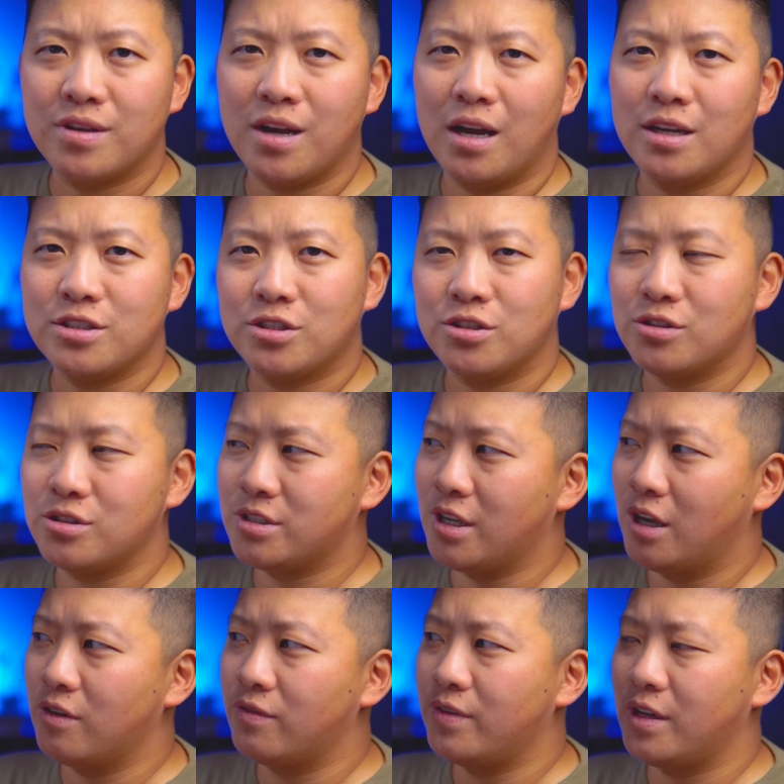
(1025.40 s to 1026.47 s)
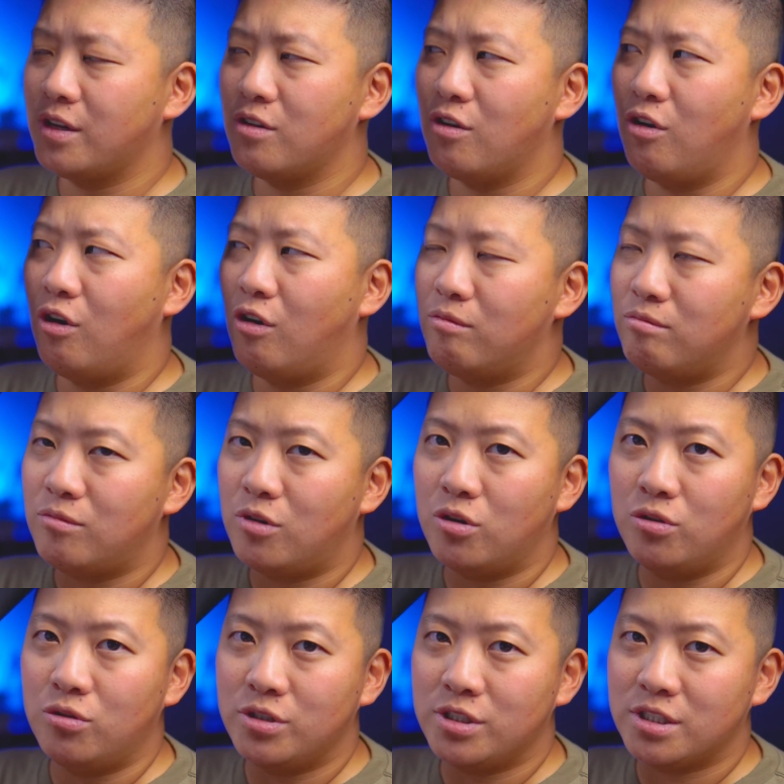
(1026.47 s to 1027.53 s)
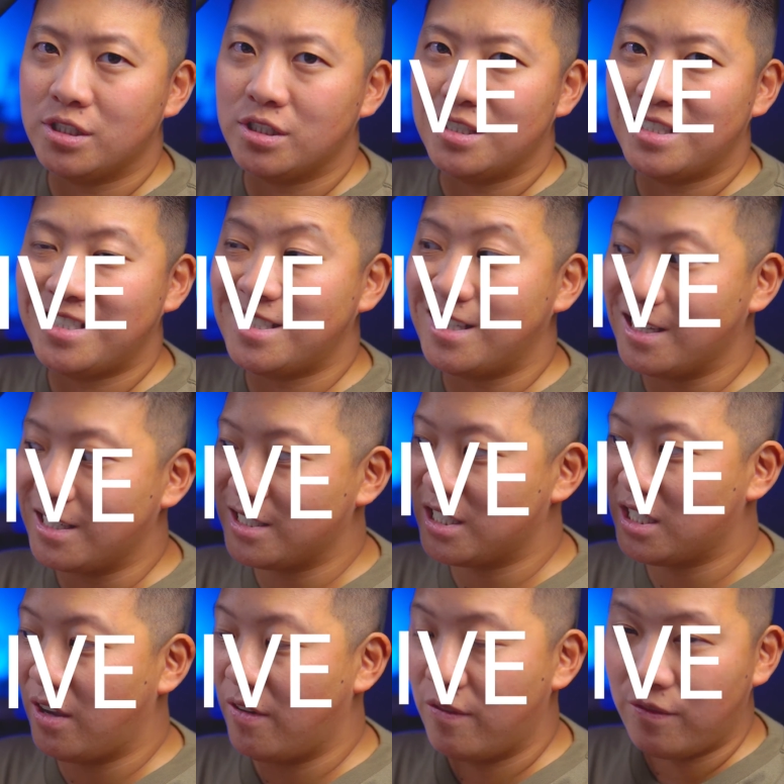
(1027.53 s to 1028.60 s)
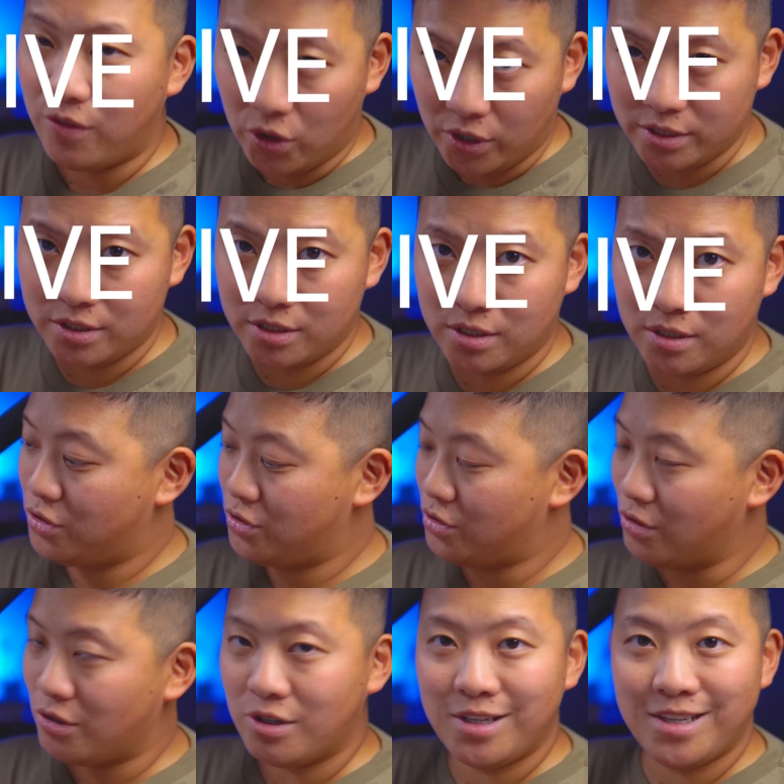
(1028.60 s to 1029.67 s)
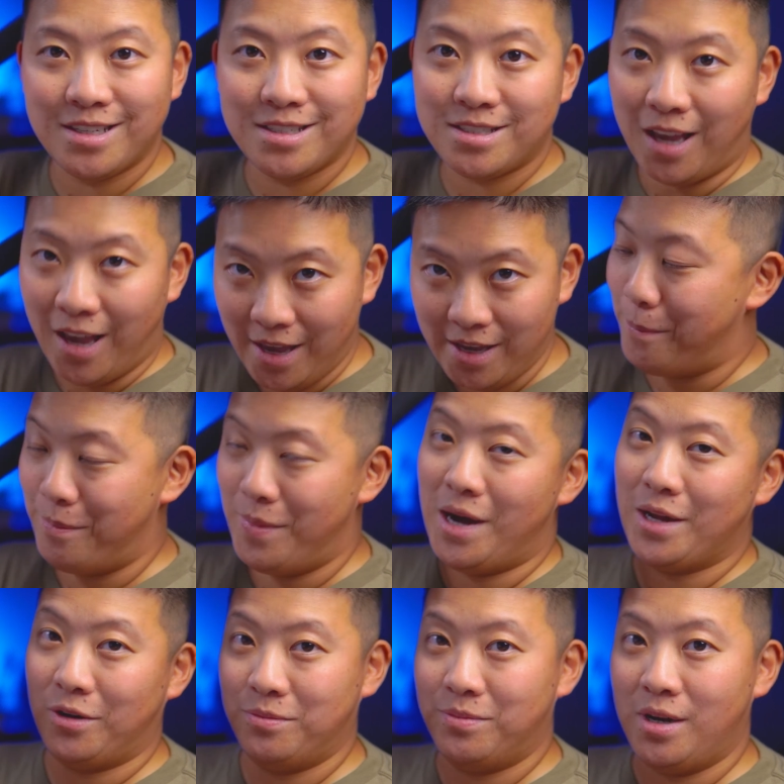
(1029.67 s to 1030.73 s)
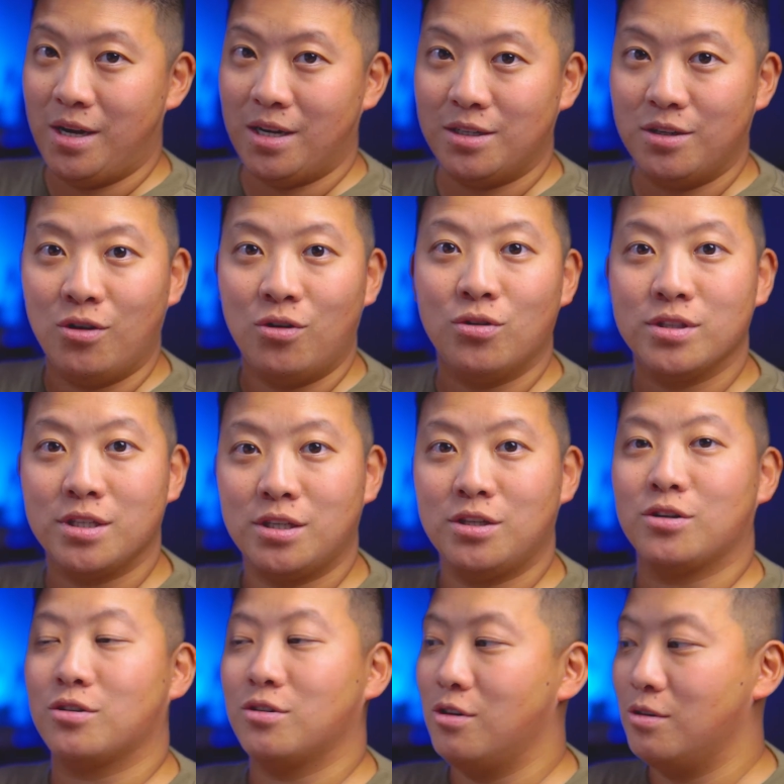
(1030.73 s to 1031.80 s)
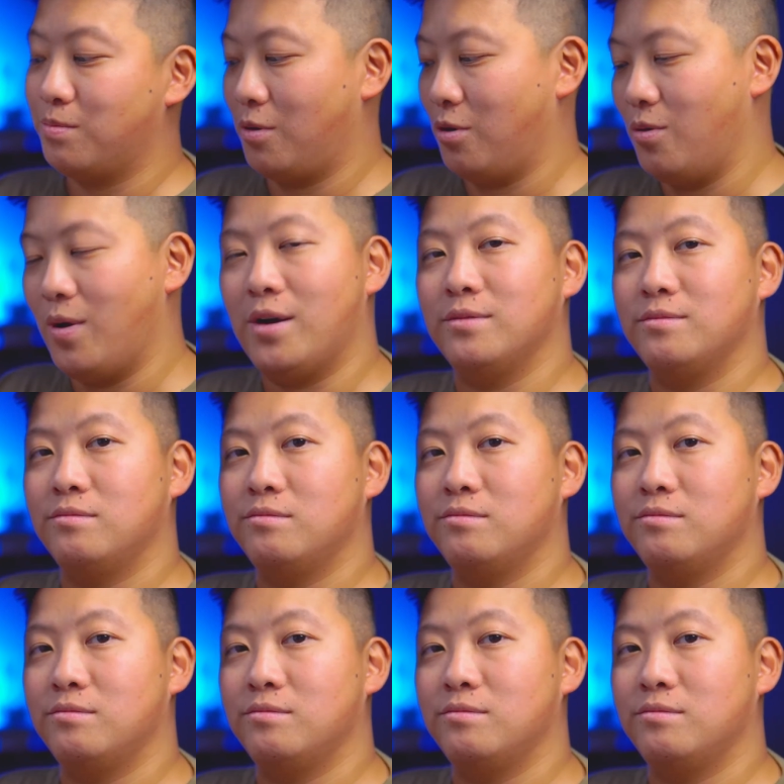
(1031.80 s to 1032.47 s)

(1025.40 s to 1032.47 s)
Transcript: got yourself an almost 6 foot sturdy as heck monopod holding your GoPro out.